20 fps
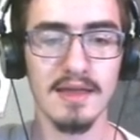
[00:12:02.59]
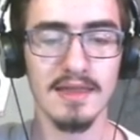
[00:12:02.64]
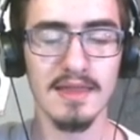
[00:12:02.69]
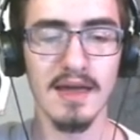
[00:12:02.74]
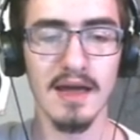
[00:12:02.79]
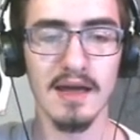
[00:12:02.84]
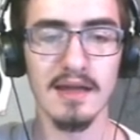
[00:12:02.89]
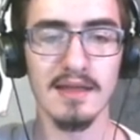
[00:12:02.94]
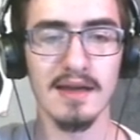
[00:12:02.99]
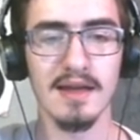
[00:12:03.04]

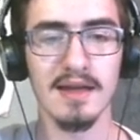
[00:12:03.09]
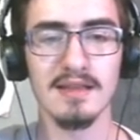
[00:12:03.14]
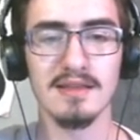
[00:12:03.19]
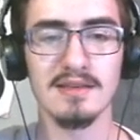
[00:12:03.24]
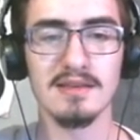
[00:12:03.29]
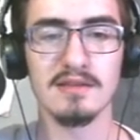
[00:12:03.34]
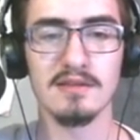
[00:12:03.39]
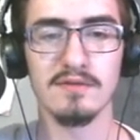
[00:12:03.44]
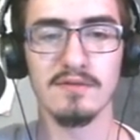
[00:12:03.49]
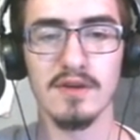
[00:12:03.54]
Then I had
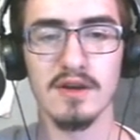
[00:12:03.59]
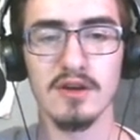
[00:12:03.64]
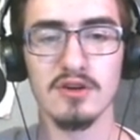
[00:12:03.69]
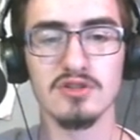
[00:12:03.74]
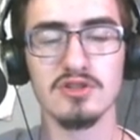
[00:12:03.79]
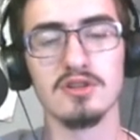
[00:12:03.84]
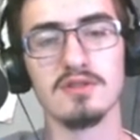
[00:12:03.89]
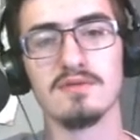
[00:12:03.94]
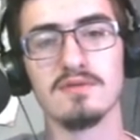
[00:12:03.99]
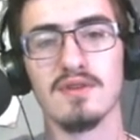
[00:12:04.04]
these
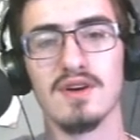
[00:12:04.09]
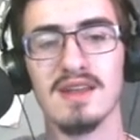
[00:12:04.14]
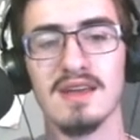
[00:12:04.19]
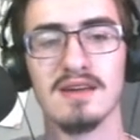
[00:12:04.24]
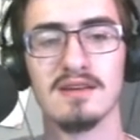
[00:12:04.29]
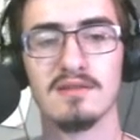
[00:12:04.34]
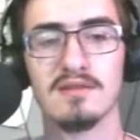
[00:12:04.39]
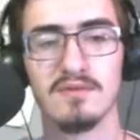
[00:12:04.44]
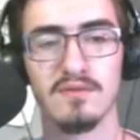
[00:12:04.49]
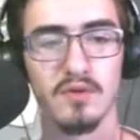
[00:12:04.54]
spheres just for
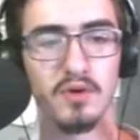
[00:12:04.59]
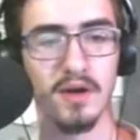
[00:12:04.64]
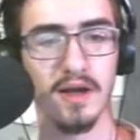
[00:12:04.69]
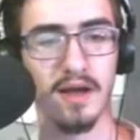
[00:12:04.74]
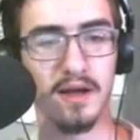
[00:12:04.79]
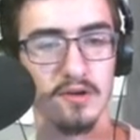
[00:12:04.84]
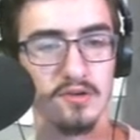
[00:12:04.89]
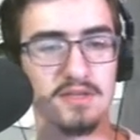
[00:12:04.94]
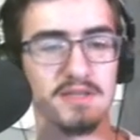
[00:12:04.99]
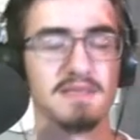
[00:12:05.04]
ideas for
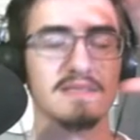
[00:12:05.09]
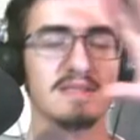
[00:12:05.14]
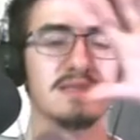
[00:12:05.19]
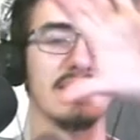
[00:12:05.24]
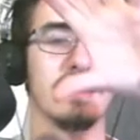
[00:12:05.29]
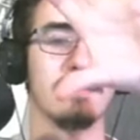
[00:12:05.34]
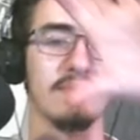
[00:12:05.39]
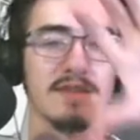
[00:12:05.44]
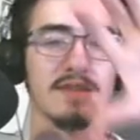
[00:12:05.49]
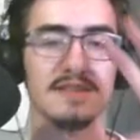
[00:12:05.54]
how to
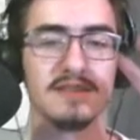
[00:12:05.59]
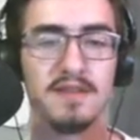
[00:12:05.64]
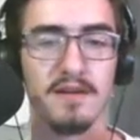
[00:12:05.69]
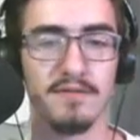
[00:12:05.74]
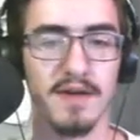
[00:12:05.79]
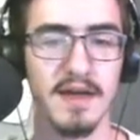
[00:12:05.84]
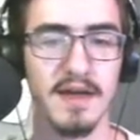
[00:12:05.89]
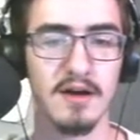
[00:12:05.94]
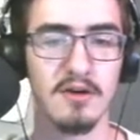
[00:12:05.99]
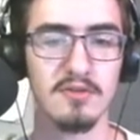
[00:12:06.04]
segment
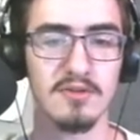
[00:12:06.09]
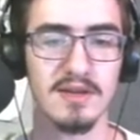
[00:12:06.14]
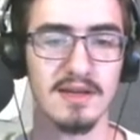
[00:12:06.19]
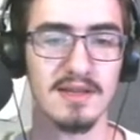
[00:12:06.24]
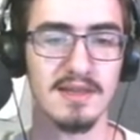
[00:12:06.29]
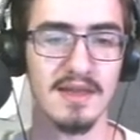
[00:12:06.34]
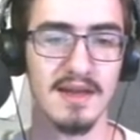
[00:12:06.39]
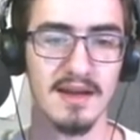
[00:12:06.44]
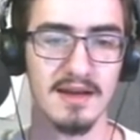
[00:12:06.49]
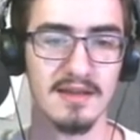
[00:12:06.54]
stuff out,
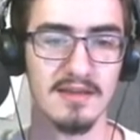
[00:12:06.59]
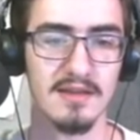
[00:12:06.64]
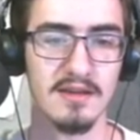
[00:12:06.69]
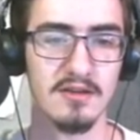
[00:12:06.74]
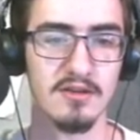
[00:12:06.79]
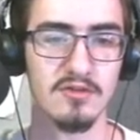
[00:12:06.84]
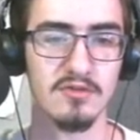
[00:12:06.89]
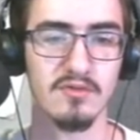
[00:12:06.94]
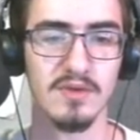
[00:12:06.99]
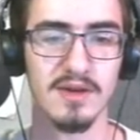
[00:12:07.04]
and that
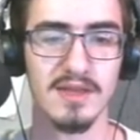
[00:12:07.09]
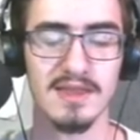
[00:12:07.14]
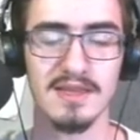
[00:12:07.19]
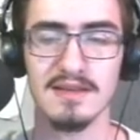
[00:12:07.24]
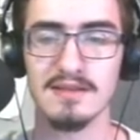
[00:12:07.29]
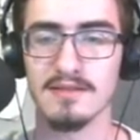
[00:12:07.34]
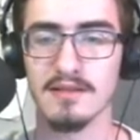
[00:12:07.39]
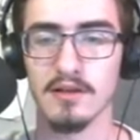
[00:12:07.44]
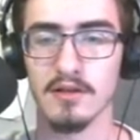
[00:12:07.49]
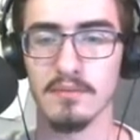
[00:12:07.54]
continued with
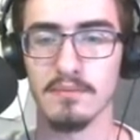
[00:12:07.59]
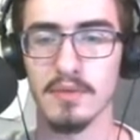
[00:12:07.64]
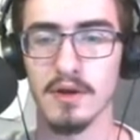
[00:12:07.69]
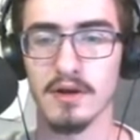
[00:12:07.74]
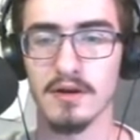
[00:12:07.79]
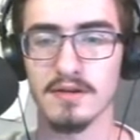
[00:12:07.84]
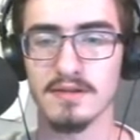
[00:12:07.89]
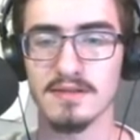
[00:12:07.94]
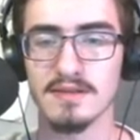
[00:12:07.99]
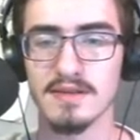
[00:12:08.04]
these little
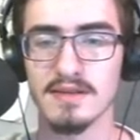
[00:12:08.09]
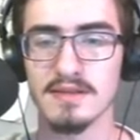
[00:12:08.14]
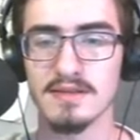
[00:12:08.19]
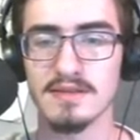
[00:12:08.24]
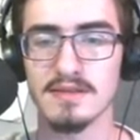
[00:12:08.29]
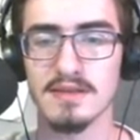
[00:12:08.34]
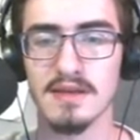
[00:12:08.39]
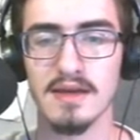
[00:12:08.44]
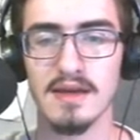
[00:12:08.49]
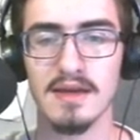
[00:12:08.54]
boxes.